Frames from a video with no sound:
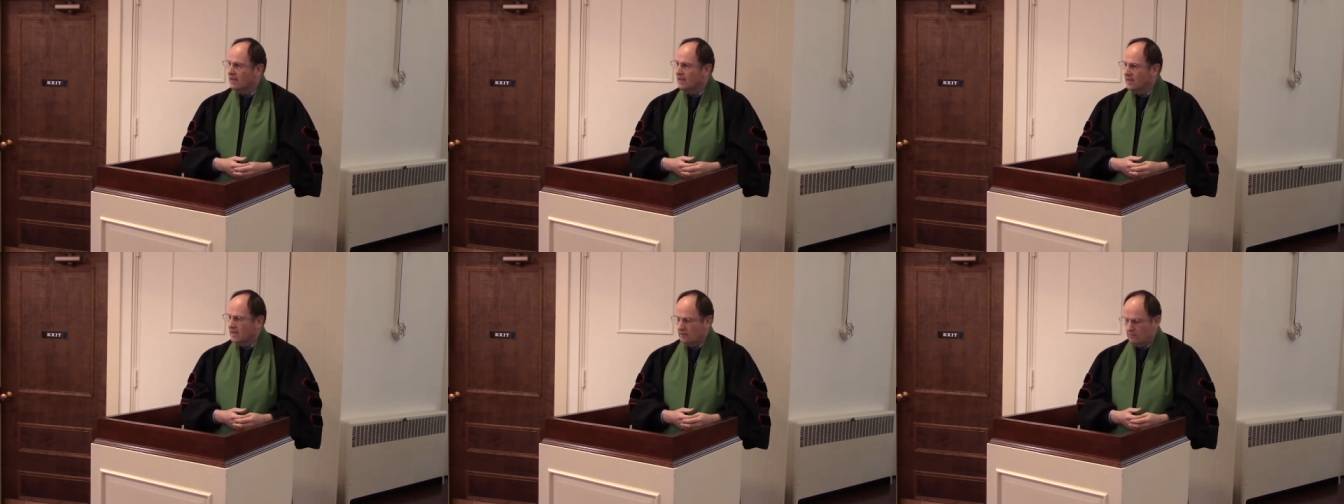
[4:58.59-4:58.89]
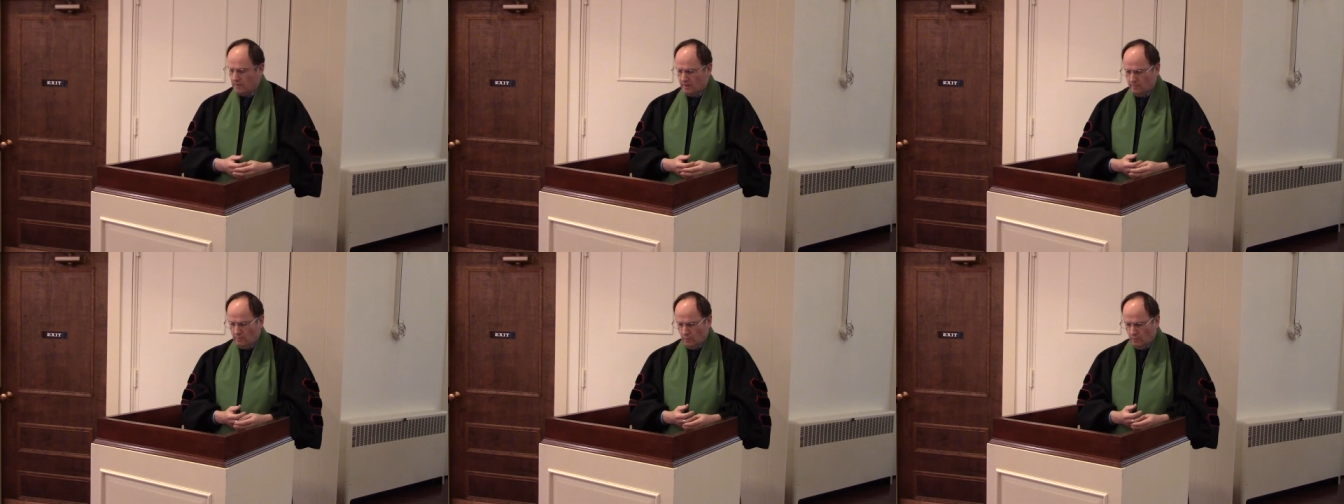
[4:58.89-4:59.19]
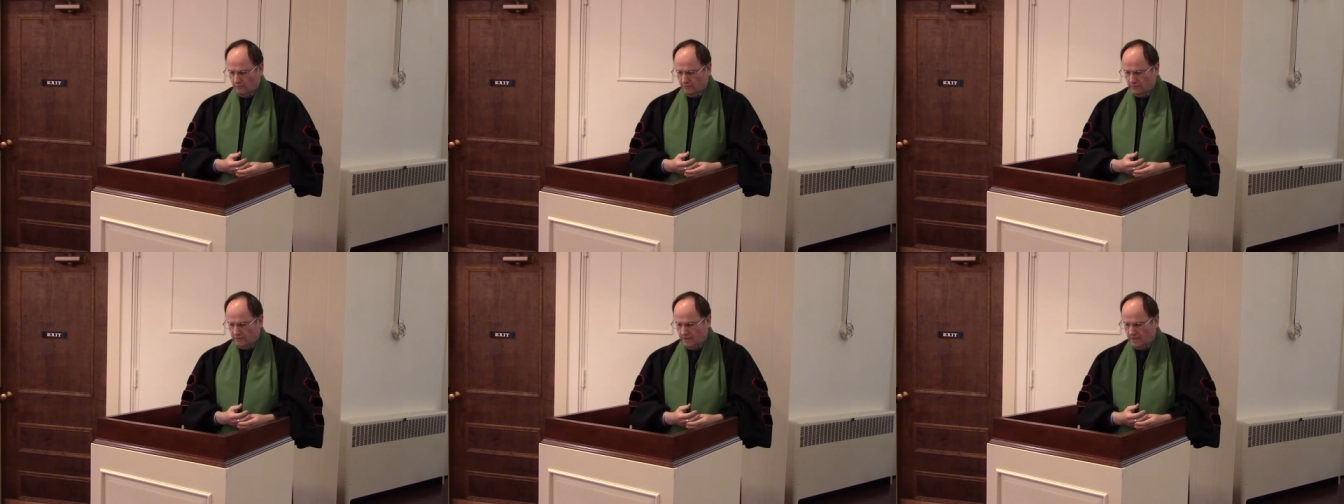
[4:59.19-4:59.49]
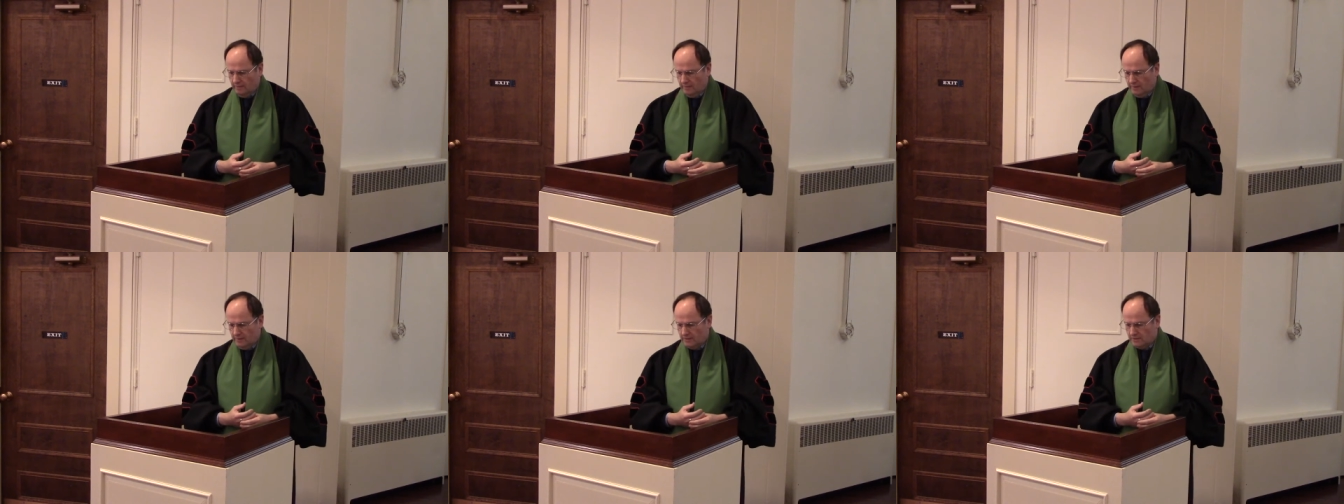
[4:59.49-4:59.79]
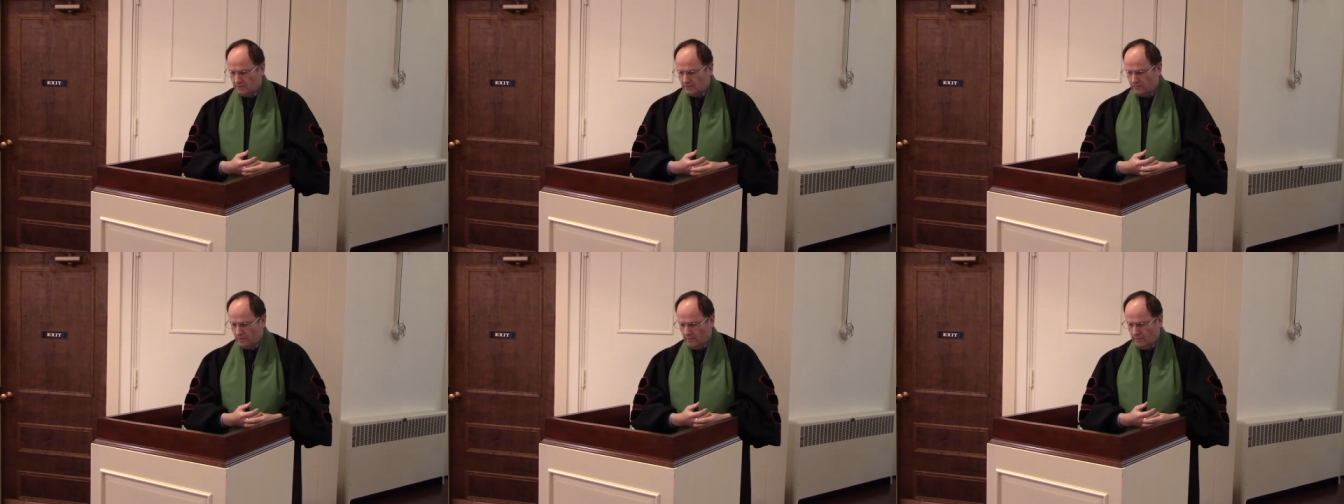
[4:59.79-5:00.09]
He removed
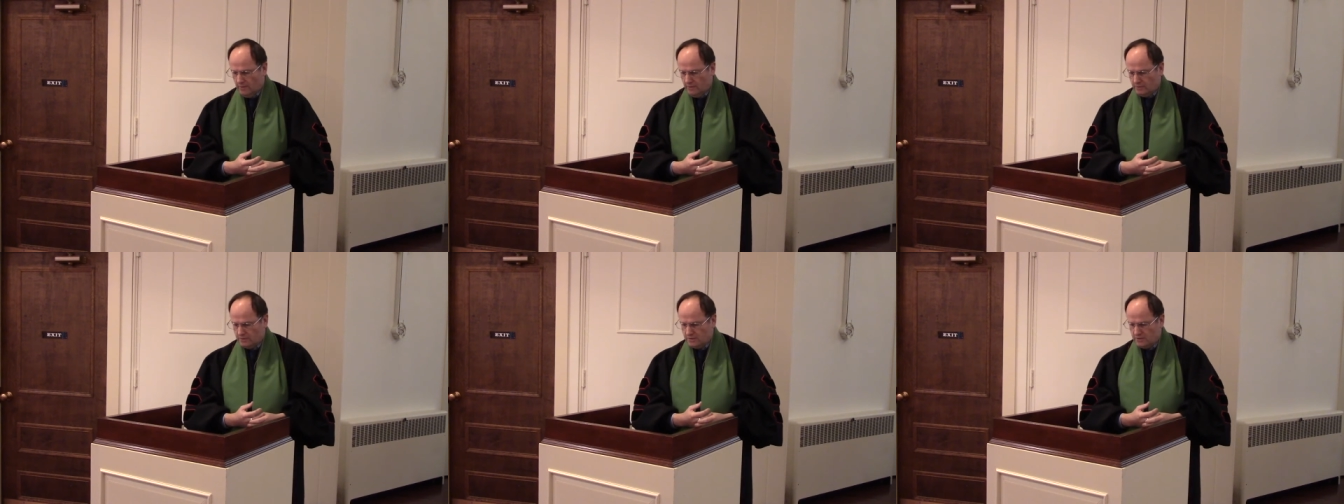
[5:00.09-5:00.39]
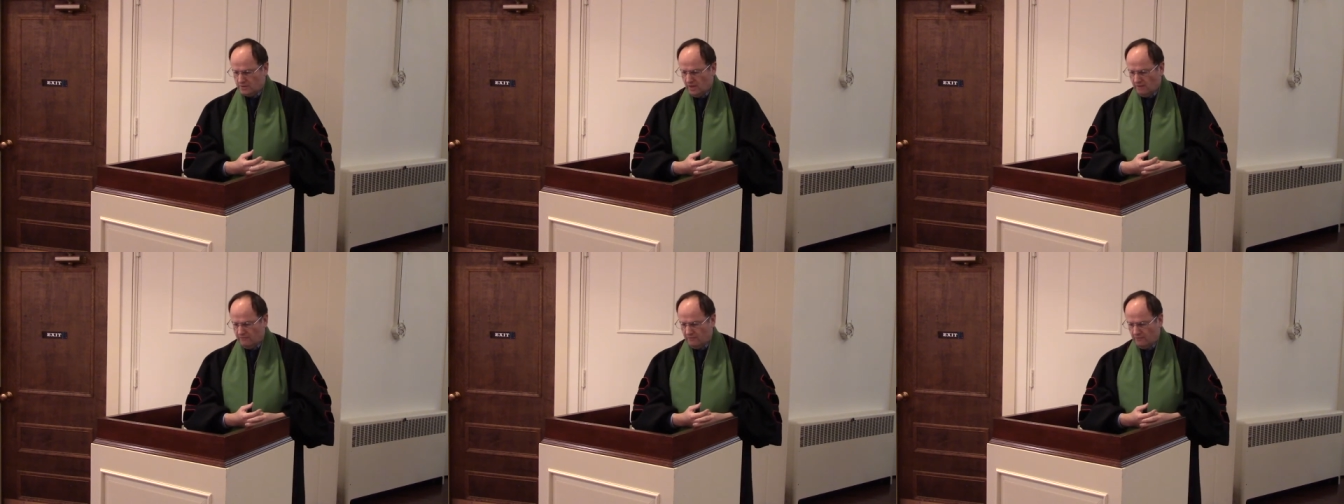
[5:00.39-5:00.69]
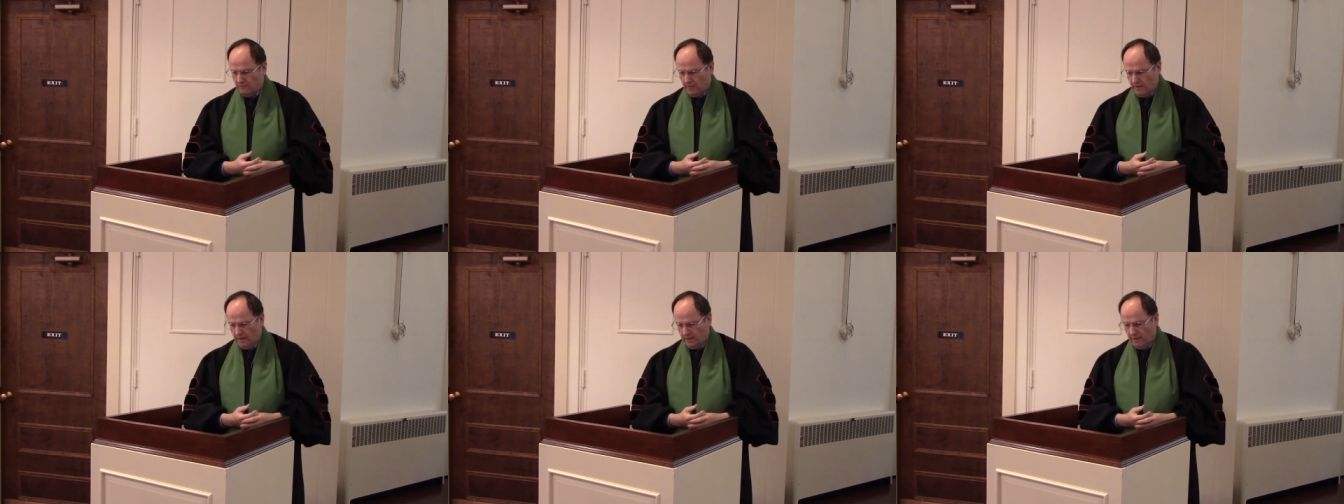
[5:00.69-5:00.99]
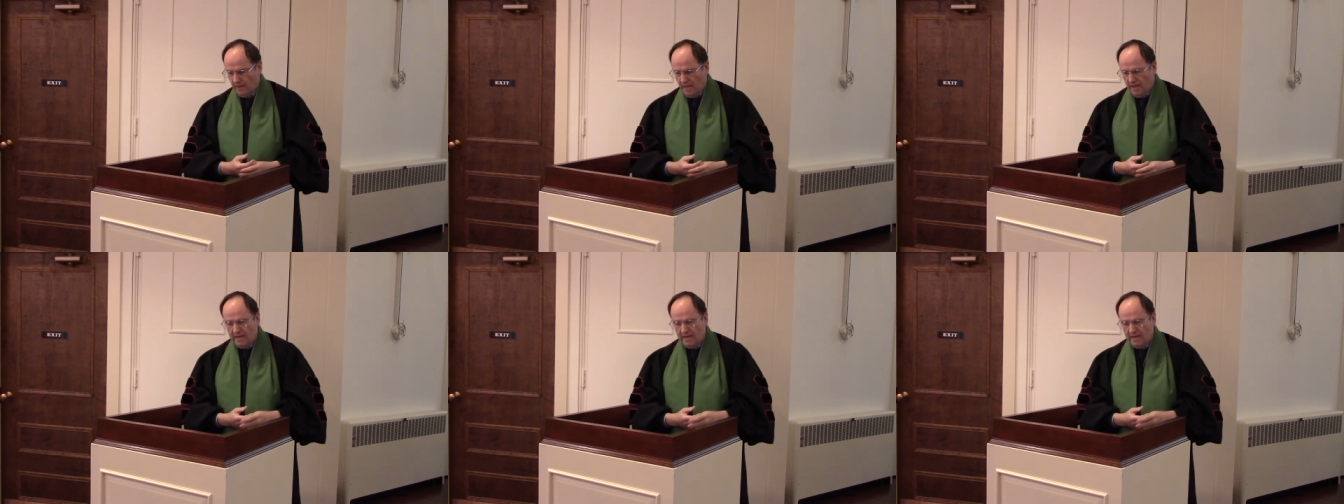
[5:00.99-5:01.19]
demons from those suffering.